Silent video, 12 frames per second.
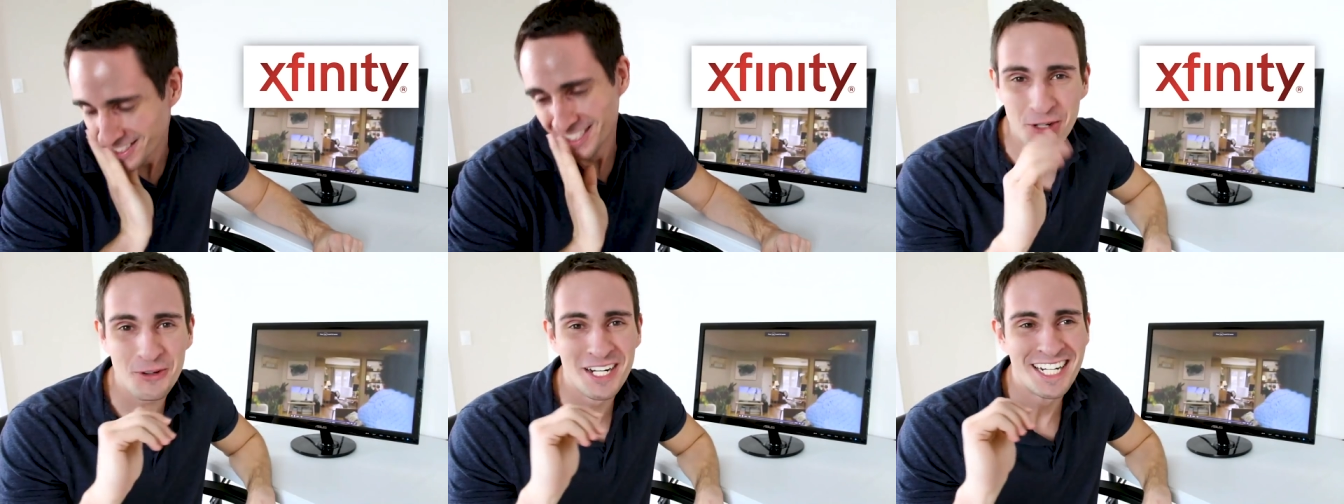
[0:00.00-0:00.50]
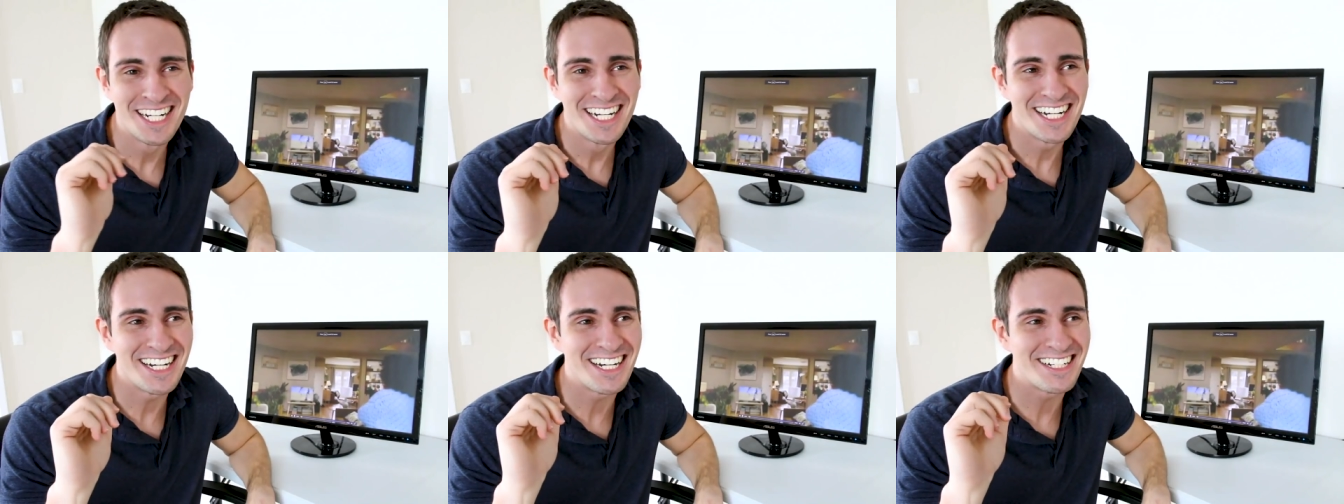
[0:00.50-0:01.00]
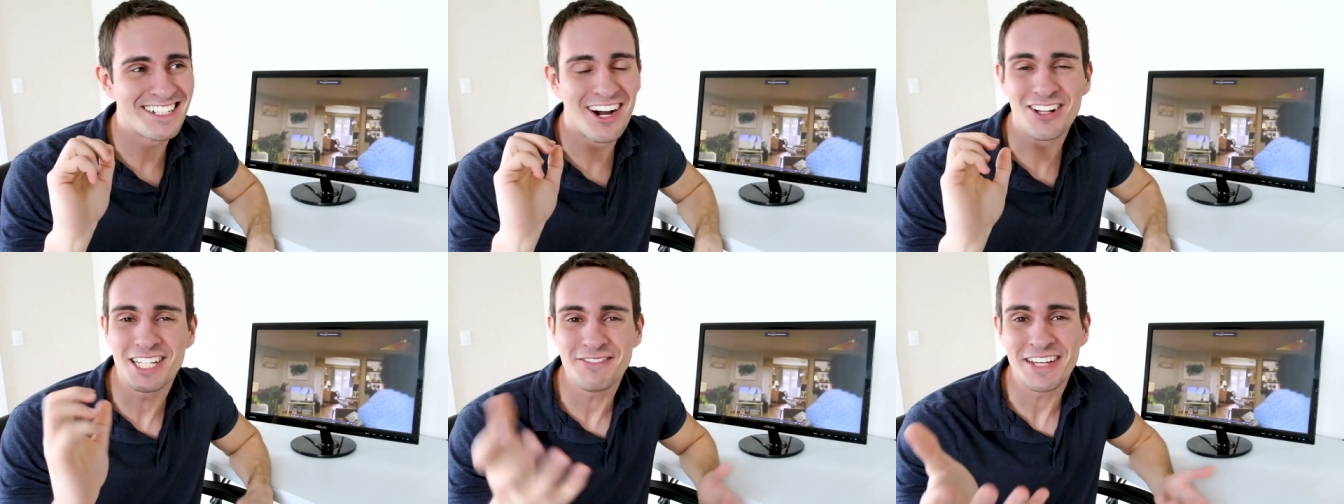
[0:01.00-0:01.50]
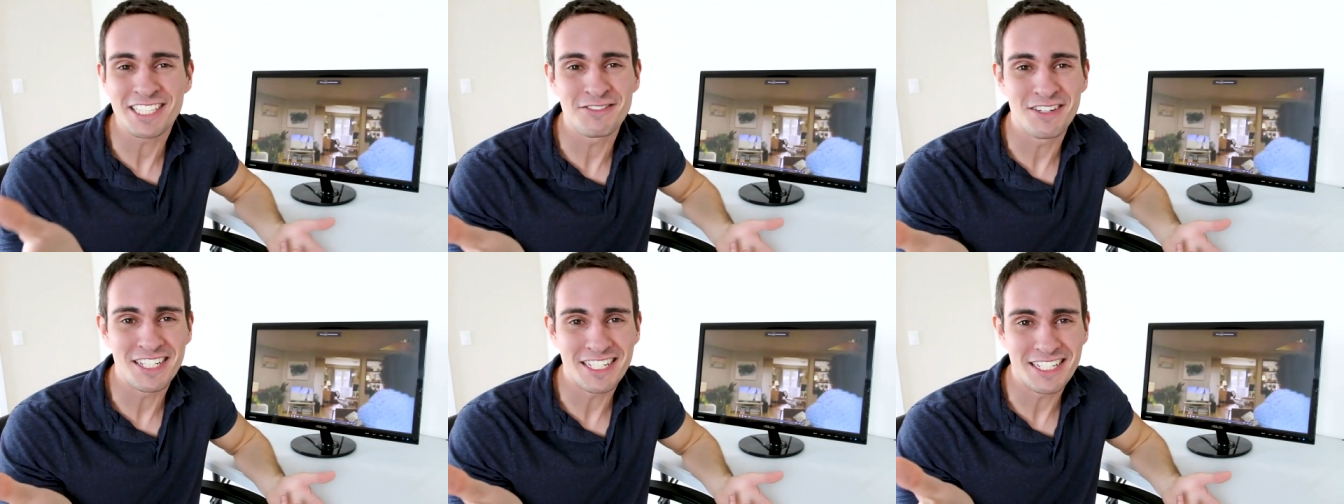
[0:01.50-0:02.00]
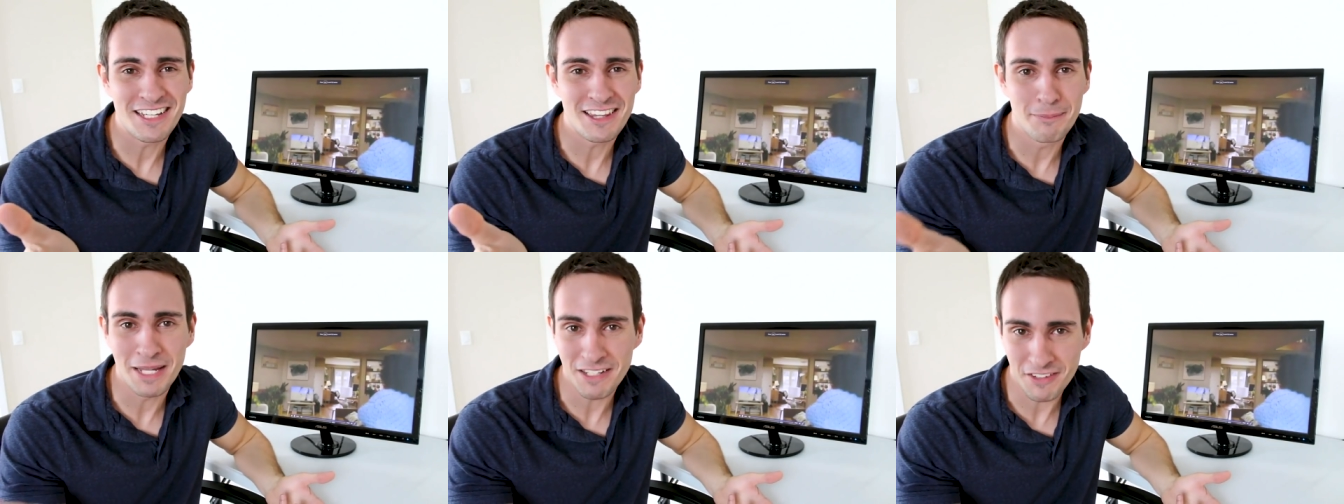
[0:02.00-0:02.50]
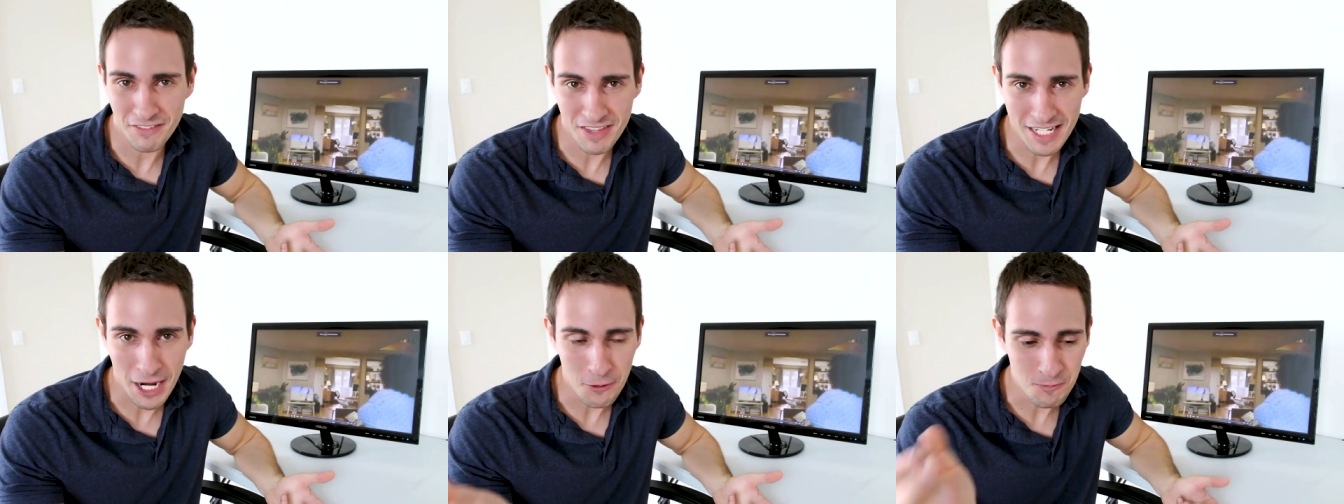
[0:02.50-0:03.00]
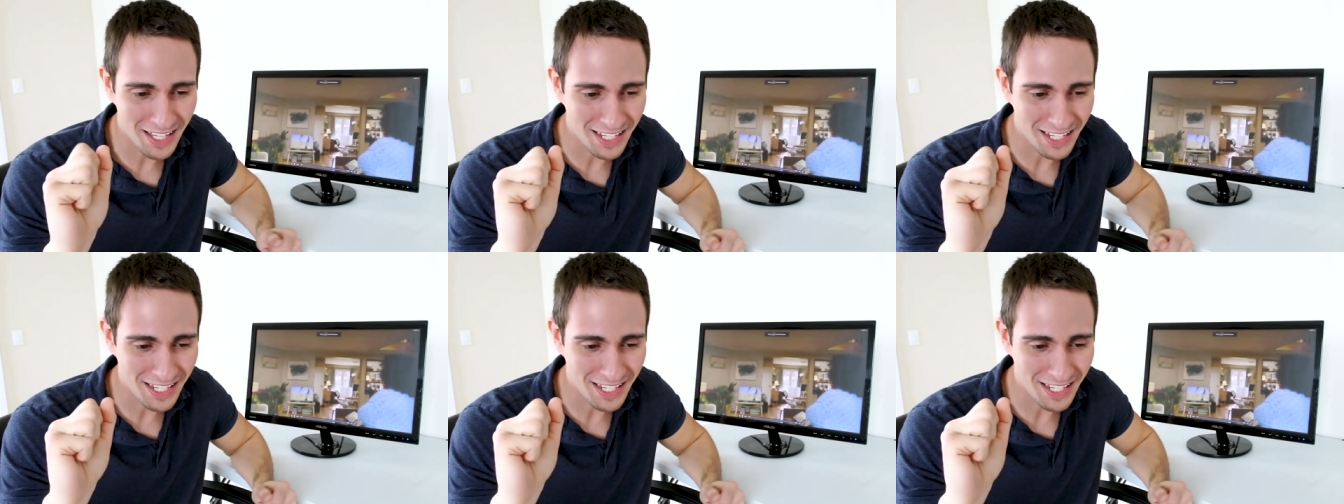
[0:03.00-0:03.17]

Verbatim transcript: so uh, I'll give Xfinity the benefit of the doubt,